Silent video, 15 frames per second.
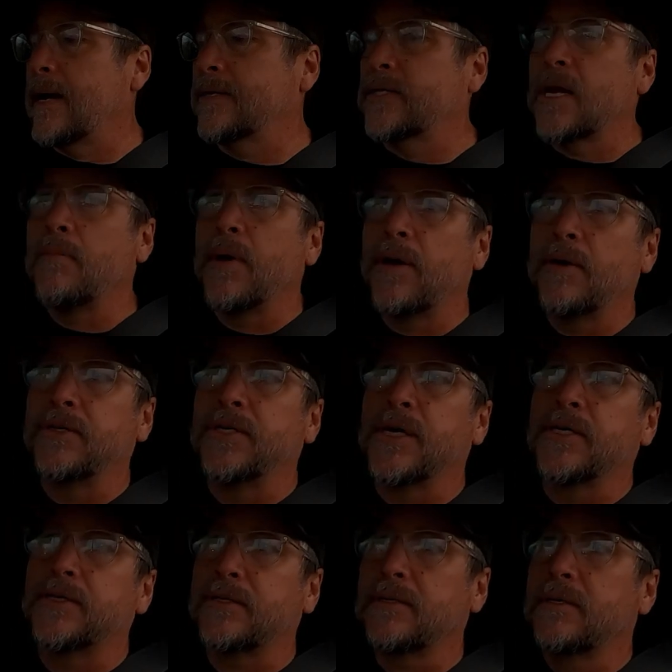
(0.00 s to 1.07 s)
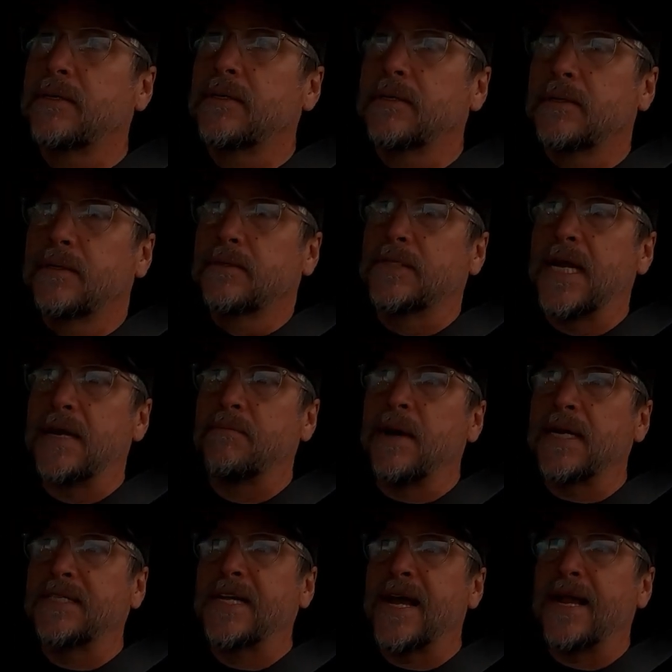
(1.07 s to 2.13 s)
I guess I better just
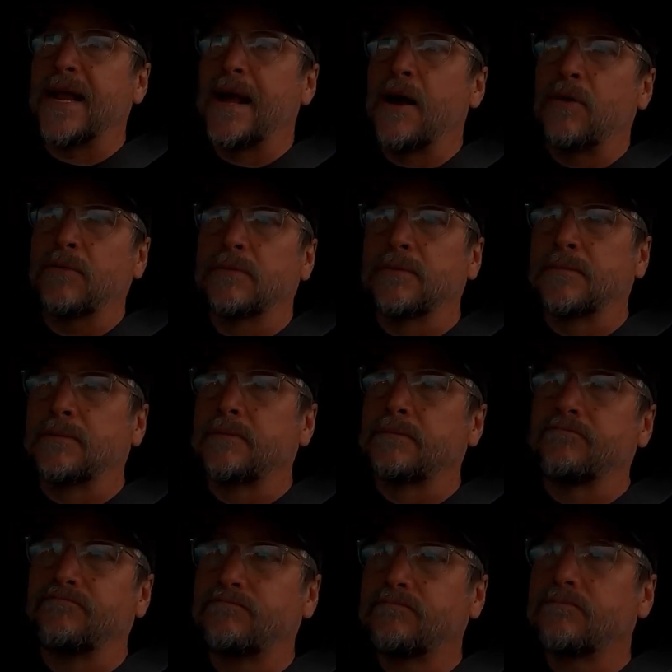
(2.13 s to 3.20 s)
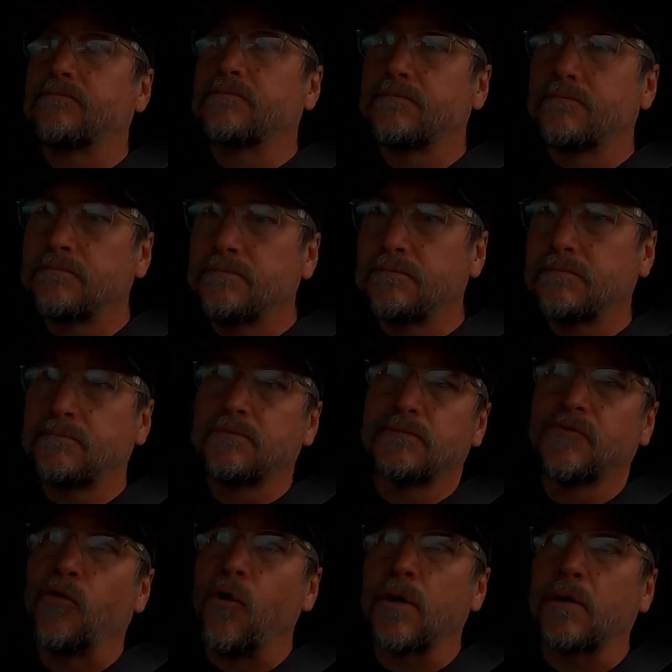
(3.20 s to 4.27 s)
take my tent out and
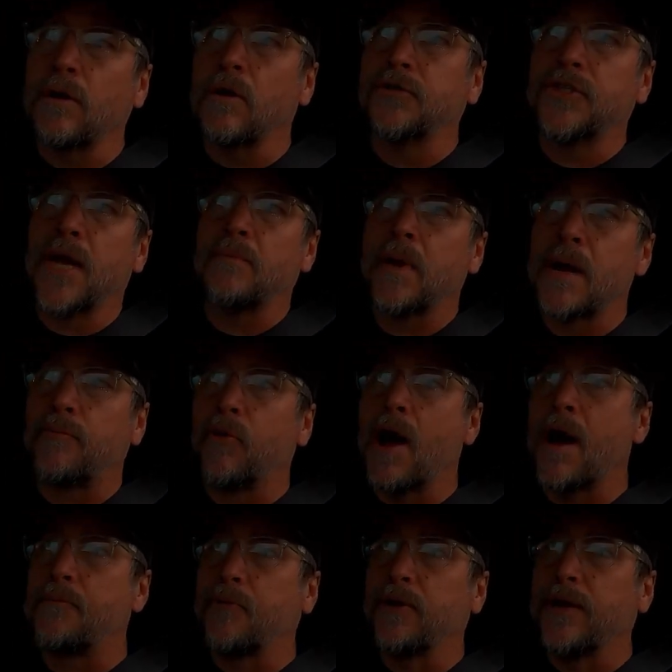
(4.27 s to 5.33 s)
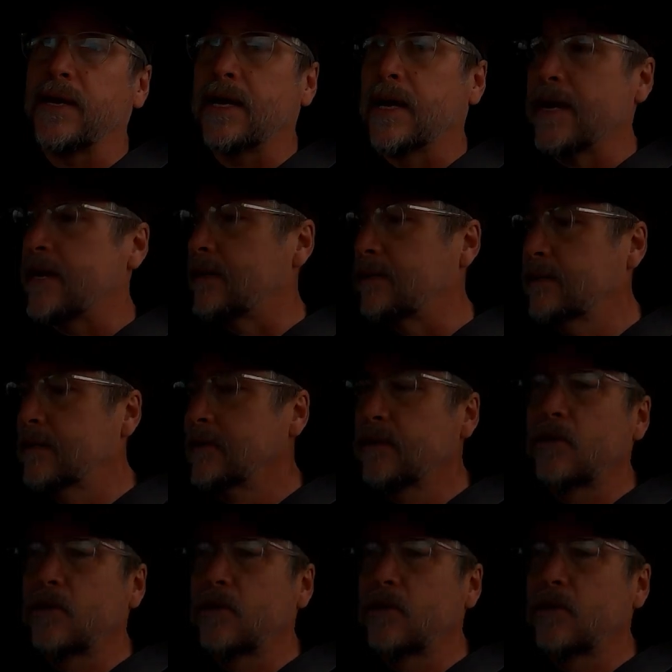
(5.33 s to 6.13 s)
foreclose on my property and